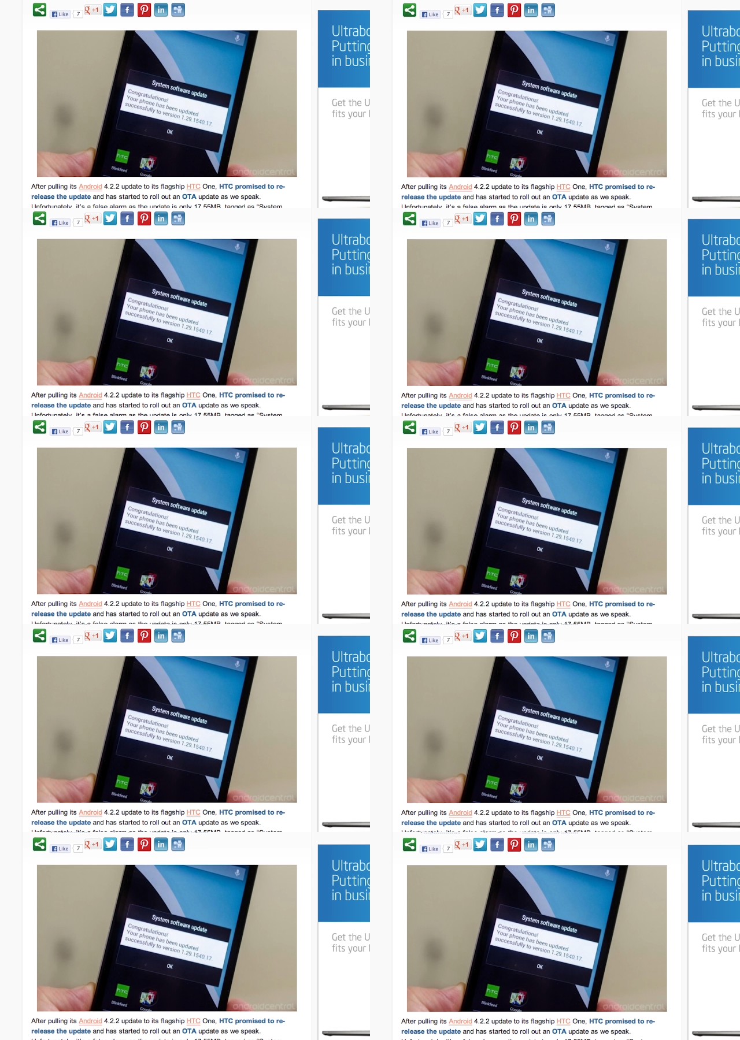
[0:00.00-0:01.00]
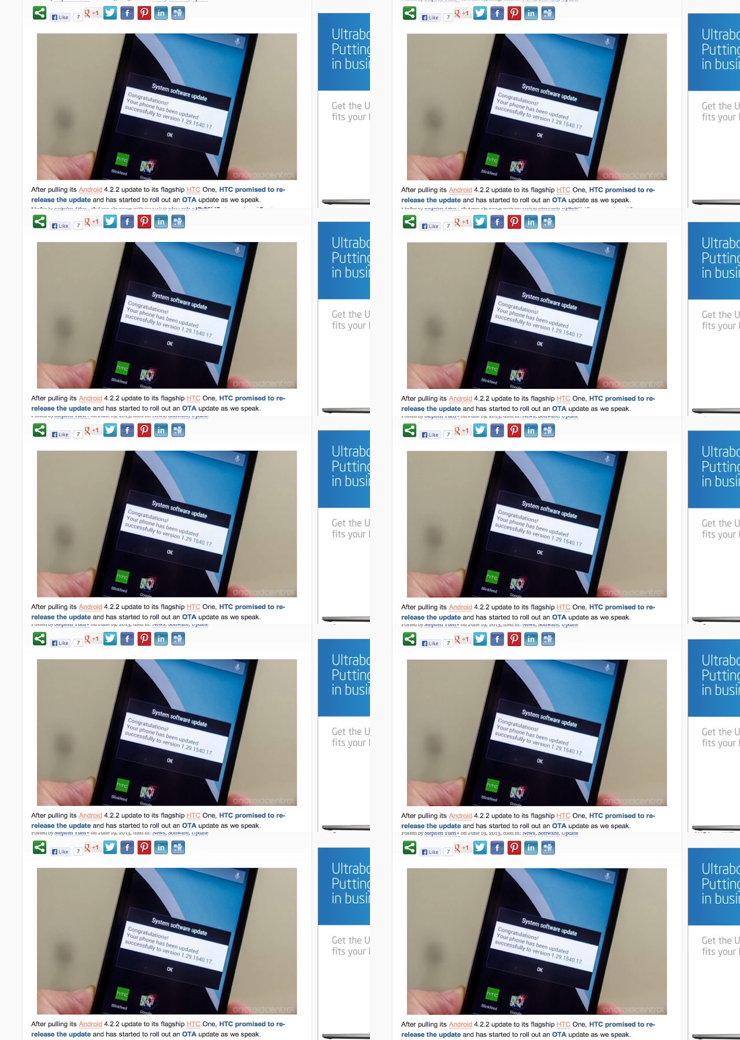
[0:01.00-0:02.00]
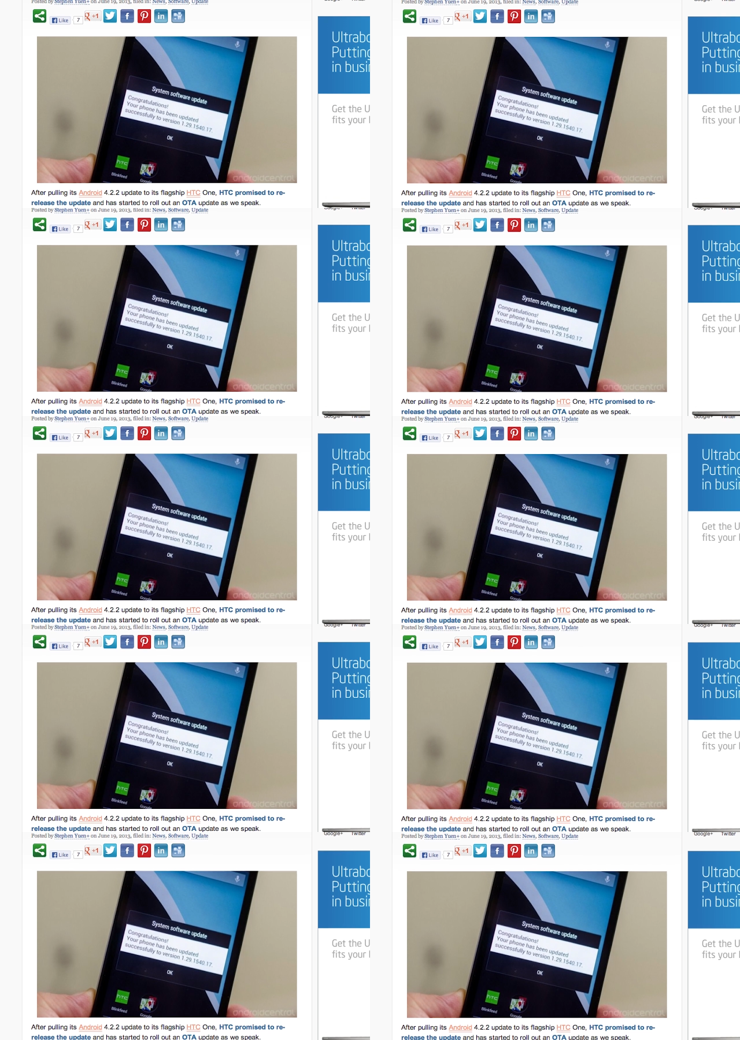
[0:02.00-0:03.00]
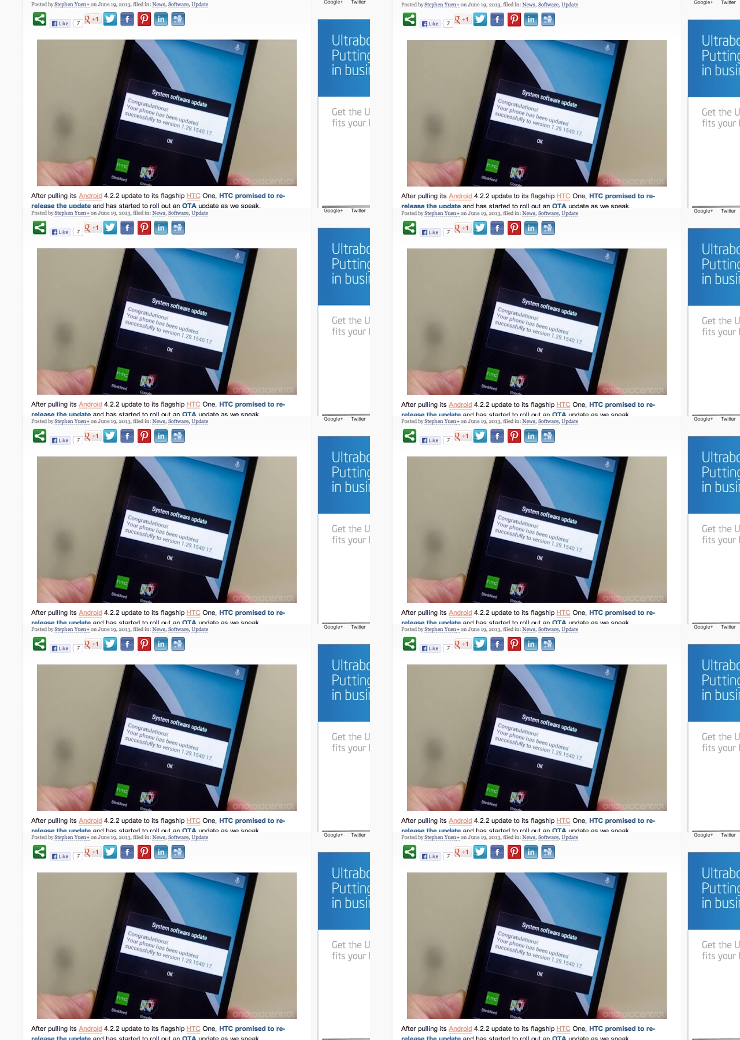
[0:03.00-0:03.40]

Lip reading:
Nobody's mouth can be seen.